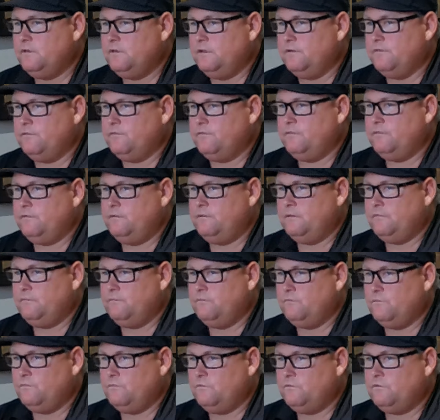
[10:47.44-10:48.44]
give
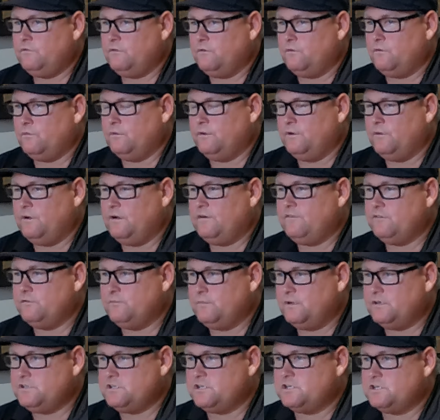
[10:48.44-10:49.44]
so we don't have as
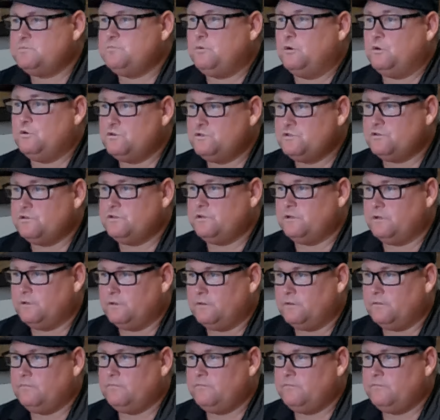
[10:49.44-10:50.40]
much exposure to